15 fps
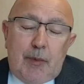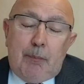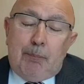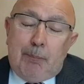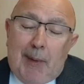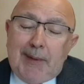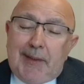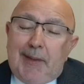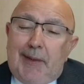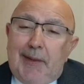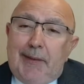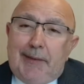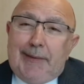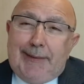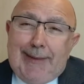But
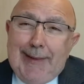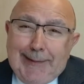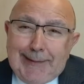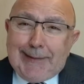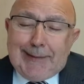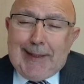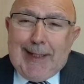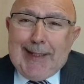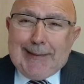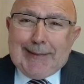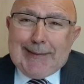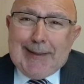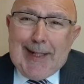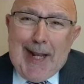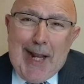this
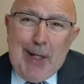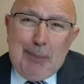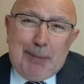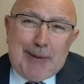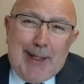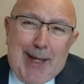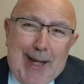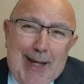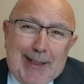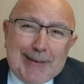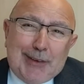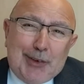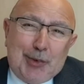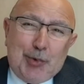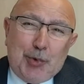has helped us
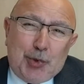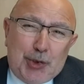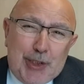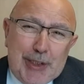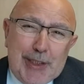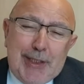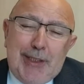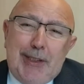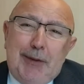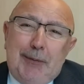to see